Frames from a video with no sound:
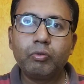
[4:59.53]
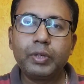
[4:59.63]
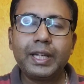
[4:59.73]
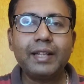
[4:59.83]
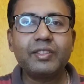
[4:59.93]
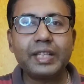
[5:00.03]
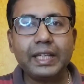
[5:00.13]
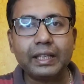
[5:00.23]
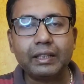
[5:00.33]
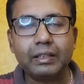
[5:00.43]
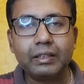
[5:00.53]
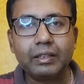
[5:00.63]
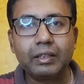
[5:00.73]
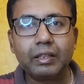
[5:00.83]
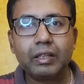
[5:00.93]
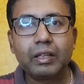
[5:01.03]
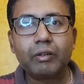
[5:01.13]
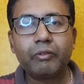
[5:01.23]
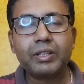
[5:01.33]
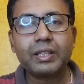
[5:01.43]
we can sing
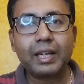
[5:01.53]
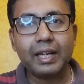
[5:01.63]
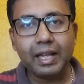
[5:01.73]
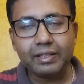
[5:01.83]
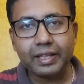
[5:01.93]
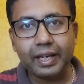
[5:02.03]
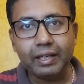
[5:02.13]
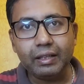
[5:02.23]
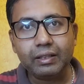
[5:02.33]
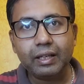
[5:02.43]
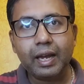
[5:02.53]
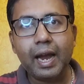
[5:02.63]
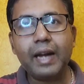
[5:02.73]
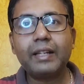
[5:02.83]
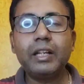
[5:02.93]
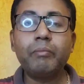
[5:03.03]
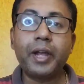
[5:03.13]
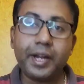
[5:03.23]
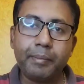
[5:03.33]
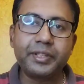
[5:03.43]
first Kalyan scale and then
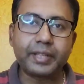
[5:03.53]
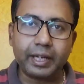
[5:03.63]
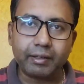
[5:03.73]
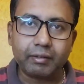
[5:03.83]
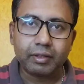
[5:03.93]
Bhairavi scale.